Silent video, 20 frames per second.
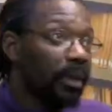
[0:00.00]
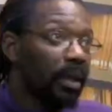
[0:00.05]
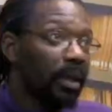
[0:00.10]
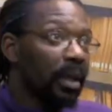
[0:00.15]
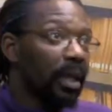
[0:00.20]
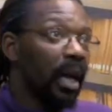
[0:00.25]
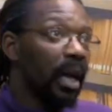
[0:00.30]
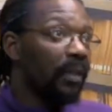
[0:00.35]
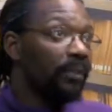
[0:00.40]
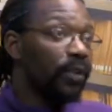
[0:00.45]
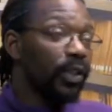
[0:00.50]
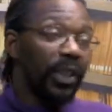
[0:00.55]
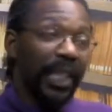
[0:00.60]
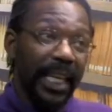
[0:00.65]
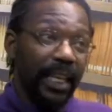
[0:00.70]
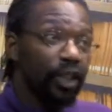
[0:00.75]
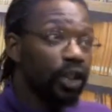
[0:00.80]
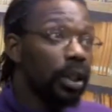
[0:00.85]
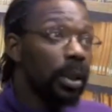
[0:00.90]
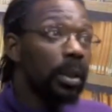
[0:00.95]

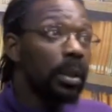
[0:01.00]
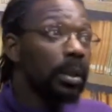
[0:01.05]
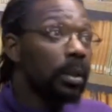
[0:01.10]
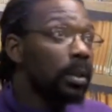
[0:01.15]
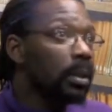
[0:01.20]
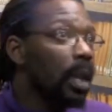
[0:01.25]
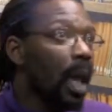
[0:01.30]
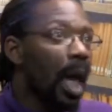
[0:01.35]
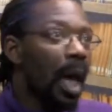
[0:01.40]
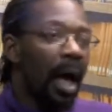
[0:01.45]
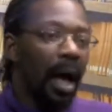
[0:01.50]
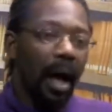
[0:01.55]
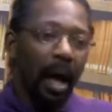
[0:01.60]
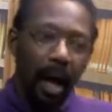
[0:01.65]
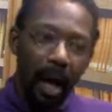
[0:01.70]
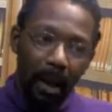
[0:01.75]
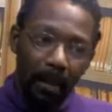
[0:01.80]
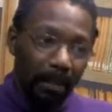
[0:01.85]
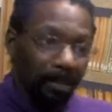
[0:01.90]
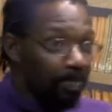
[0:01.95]
"Conversations,
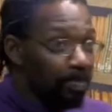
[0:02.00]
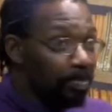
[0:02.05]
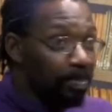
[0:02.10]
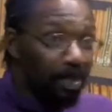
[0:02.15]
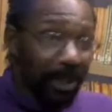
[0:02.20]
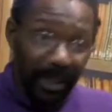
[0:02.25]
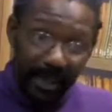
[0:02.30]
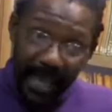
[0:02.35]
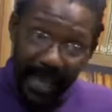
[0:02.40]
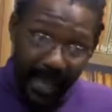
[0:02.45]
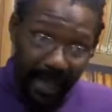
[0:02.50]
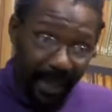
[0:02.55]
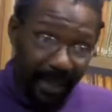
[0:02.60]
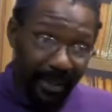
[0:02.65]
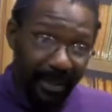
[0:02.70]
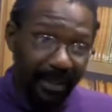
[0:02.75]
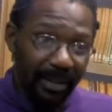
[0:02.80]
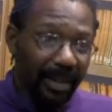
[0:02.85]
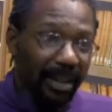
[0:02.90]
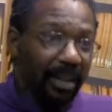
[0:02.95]
um, planning
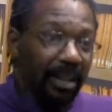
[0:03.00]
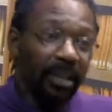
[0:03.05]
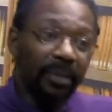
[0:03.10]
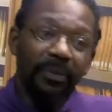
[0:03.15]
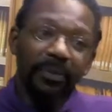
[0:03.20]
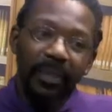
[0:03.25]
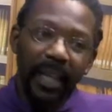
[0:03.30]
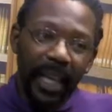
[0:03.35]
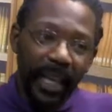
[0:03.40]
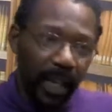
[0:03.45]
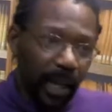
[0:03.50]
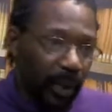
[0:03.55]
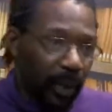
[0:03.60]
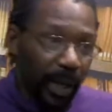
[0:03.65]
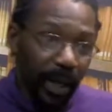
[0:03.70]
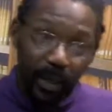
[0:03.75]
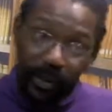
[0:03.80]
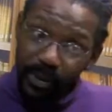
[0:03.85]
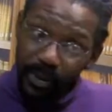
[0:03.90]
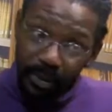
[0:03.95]
stuff, like going
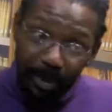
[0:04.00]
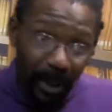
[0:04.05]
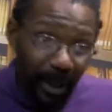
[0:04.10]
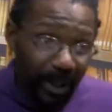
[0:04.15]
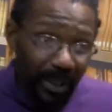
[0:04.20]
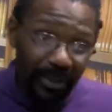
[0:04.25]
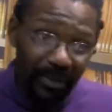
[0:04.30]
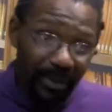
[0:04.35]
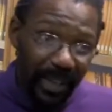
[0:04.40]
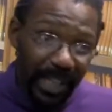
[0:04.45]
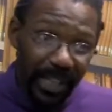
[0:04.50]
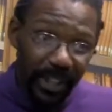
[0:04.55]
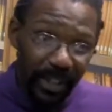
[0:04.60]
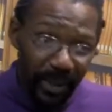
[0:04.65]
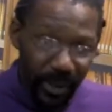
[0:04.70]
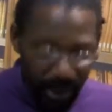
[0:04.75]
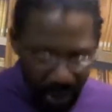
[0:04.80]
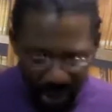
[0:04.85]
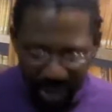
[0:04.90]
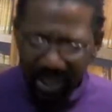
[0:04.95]
on small
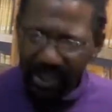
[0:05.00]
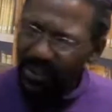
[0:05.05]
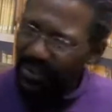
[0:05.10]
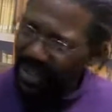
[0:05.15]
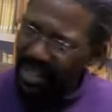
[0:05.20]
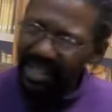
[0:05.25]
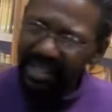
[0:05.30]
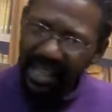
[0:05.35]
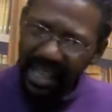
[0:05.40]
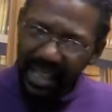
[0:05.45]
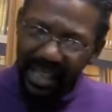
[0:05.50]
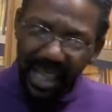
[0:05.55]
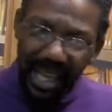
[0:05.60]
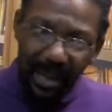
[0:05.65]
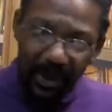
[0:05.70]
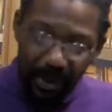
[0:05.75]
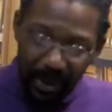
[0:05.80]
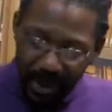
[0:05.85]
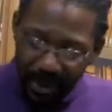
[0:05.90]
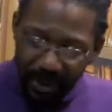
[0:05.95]
adventures, you know, things like
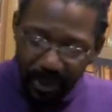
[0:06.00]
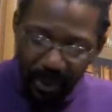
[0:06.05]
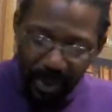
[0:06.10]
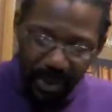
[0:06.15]
that with well, with